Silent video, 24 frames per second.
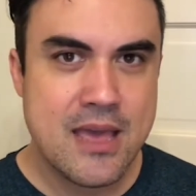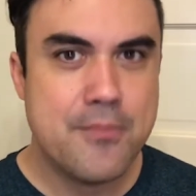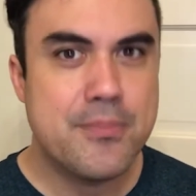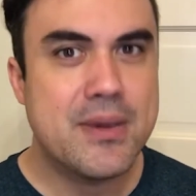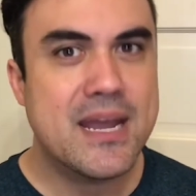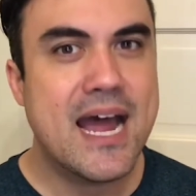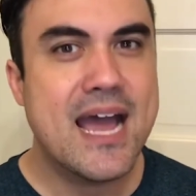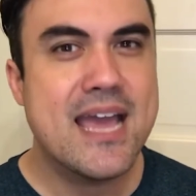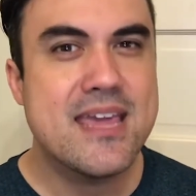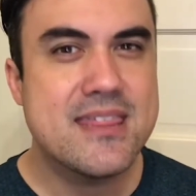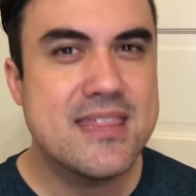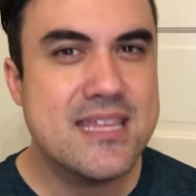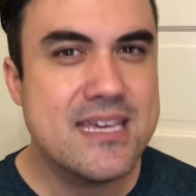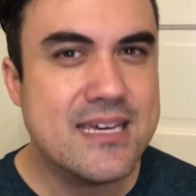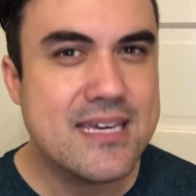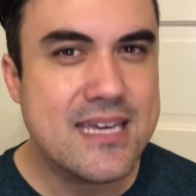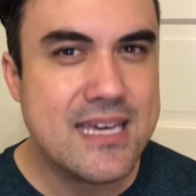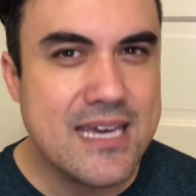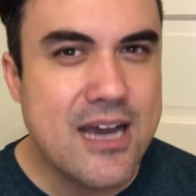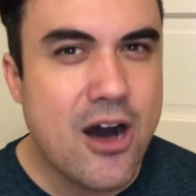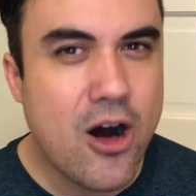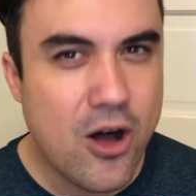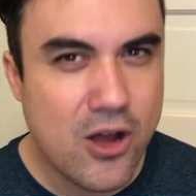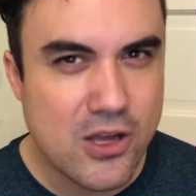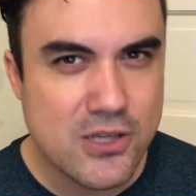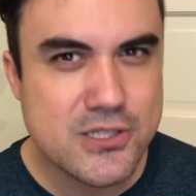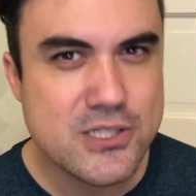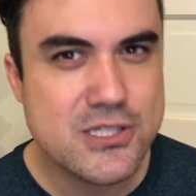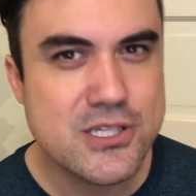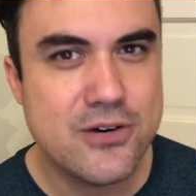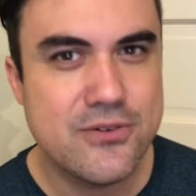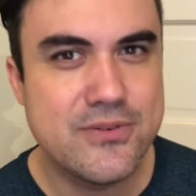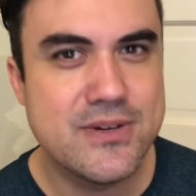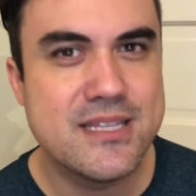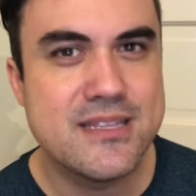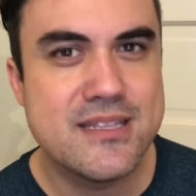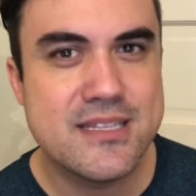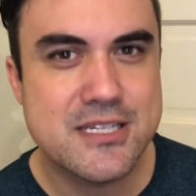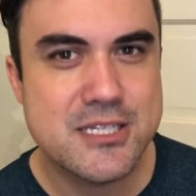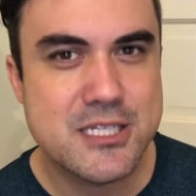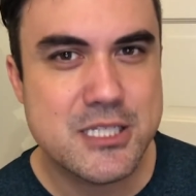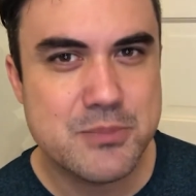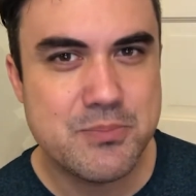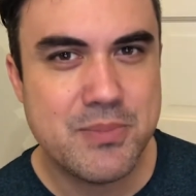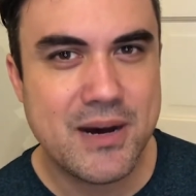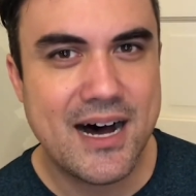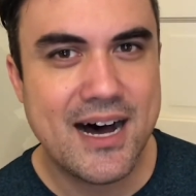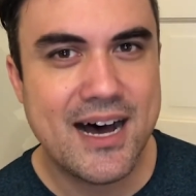But I think also in this
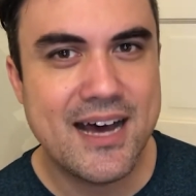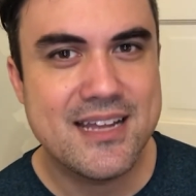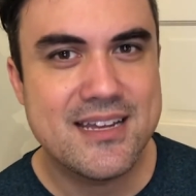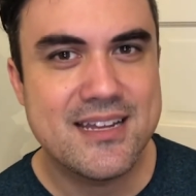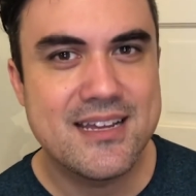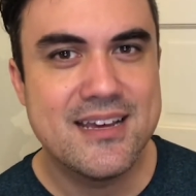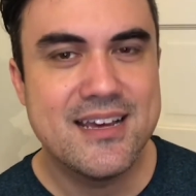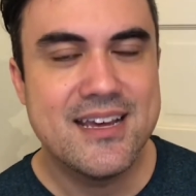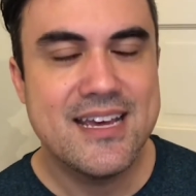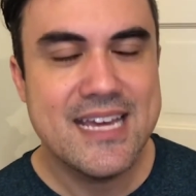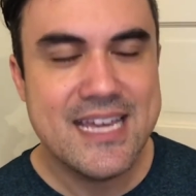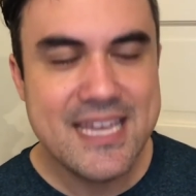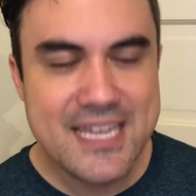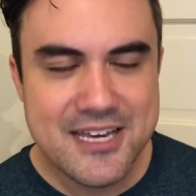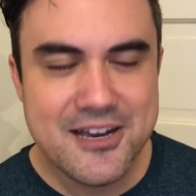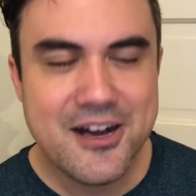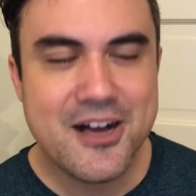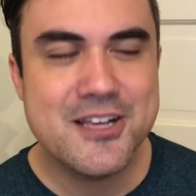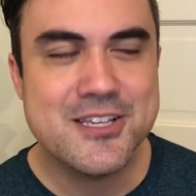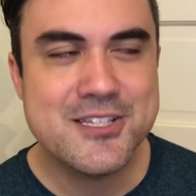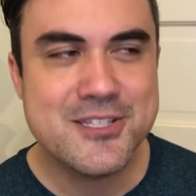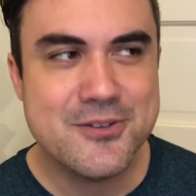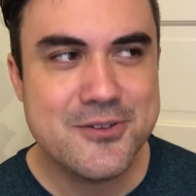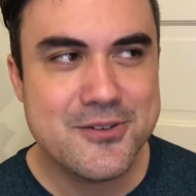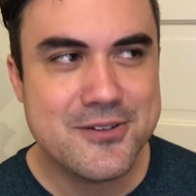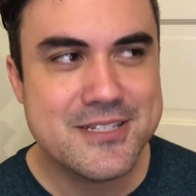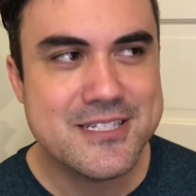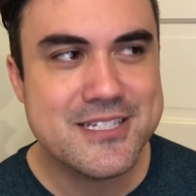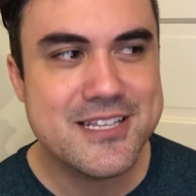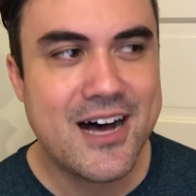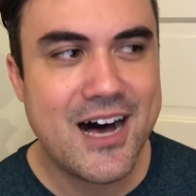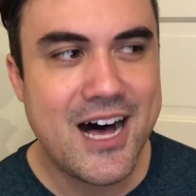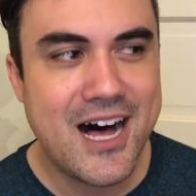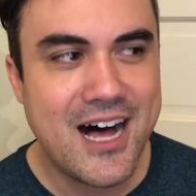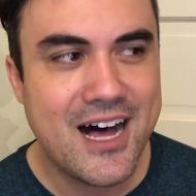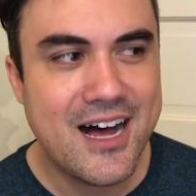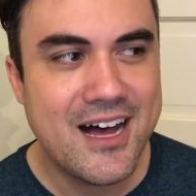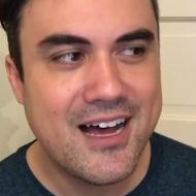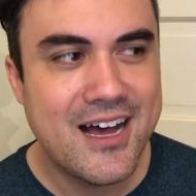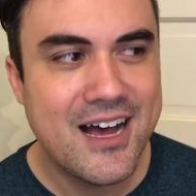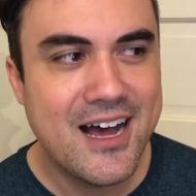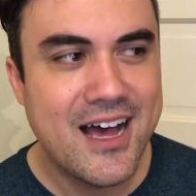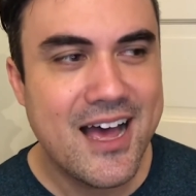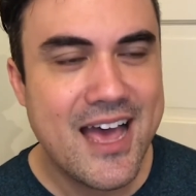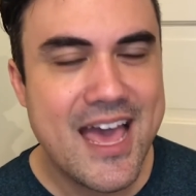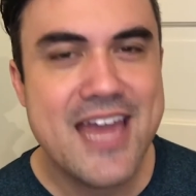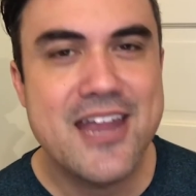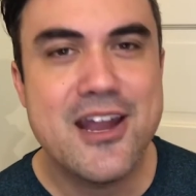spot, he also saw
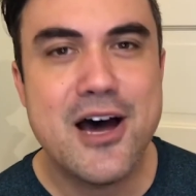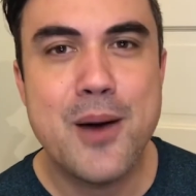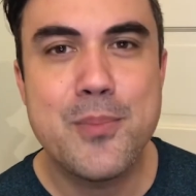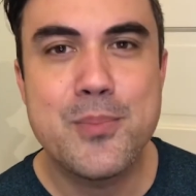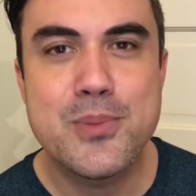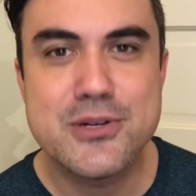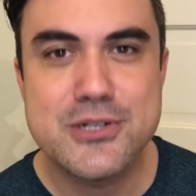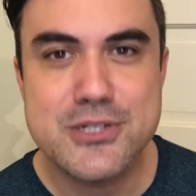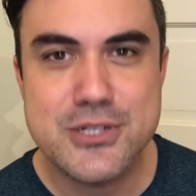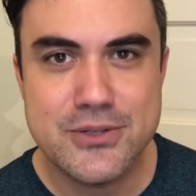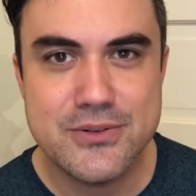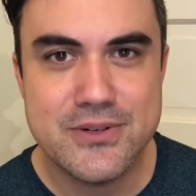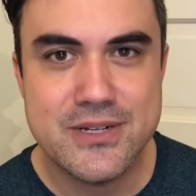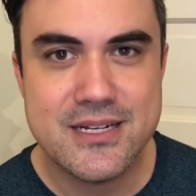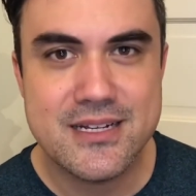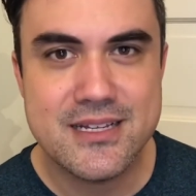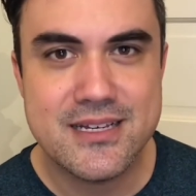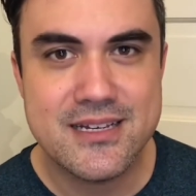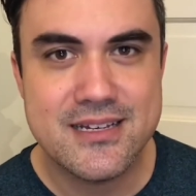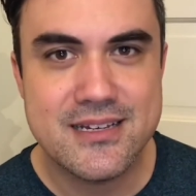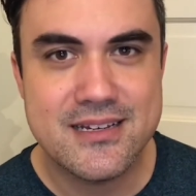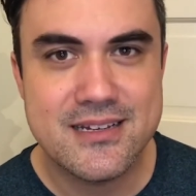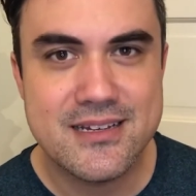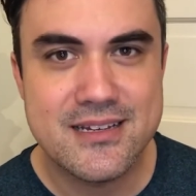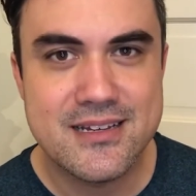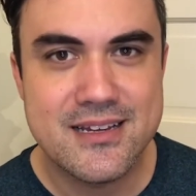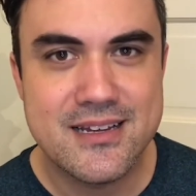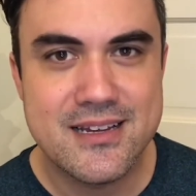an opportunity.